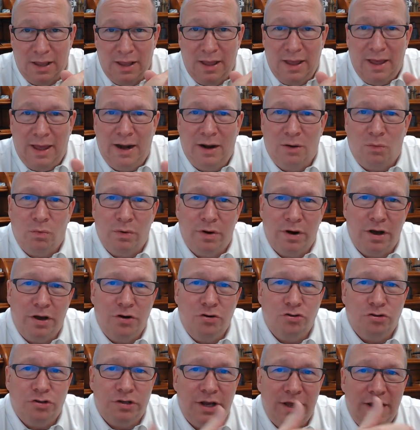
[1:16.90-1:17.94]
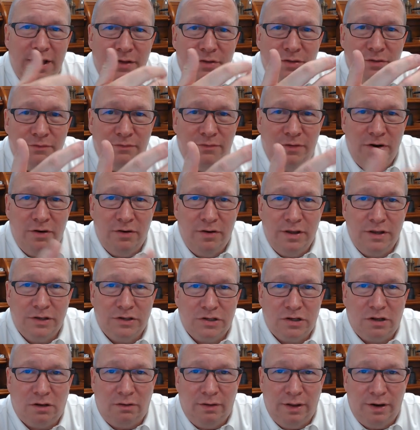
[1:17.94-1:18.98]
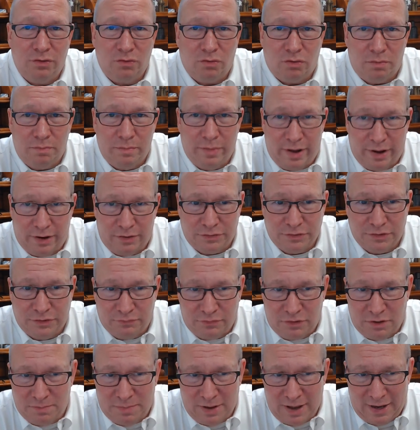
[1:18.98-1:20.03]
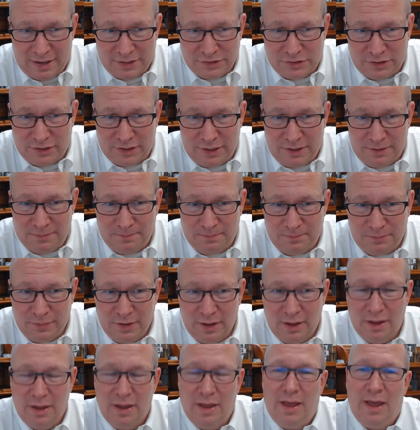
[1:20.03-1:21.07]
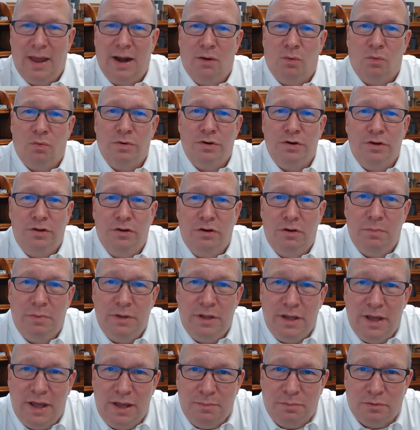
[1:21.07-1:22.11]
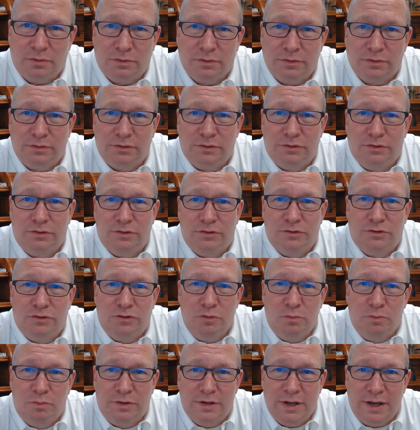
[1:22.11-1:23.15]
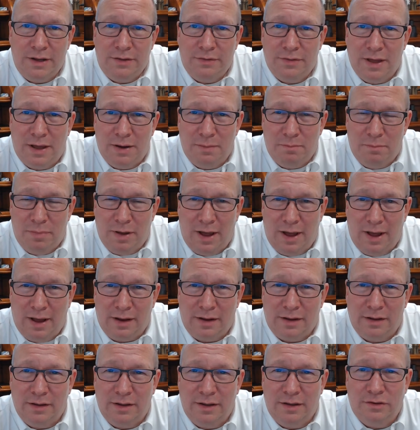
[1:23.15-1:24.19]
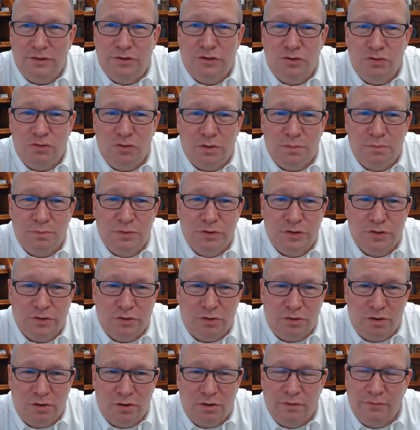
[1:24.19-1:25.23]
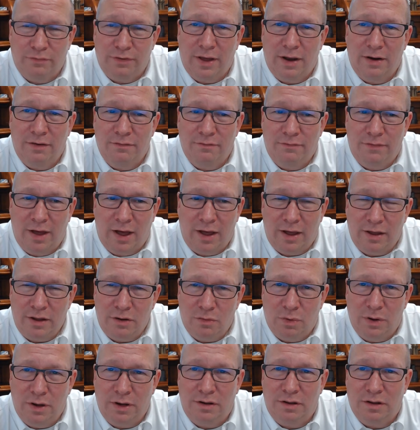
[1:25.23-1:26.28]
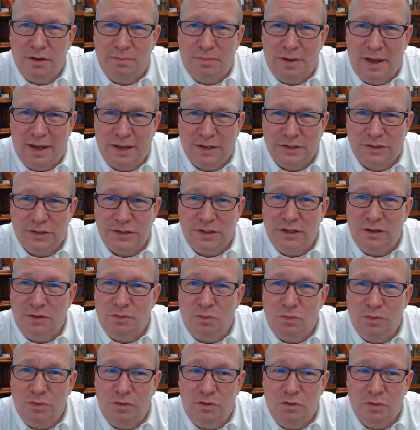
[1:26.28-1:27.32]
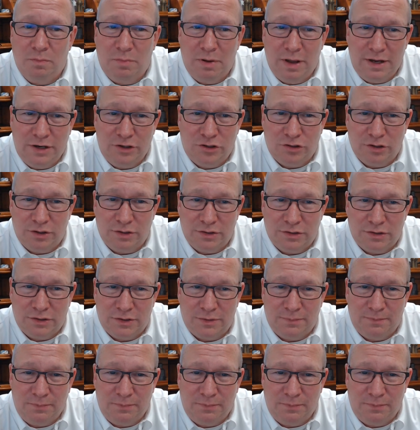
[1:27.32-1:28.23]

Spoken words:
And I want to understand the various clinical models of capacity. And I want you to be able to take that back and to observe and evaluate capacity with your patients.